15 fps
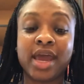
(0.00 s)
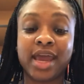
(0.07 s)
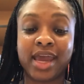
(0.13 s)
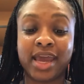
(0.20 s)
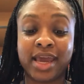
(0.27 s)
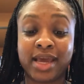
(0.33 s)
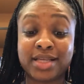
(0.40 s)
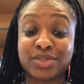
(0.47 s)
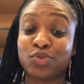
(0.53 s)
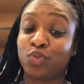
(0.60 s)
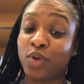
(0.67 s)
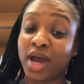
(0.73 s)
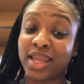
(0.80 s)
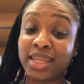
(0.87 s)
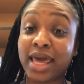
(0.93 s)
is
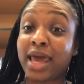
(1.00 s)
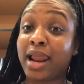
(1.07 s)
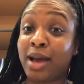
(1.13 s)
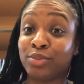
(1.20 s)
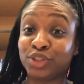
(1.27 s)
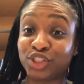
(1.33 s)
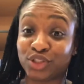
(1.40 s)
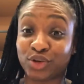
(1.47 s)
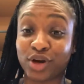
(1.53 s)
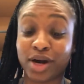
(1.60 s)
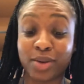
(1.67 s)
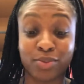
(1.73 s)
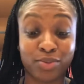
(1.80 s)
one that I'm sure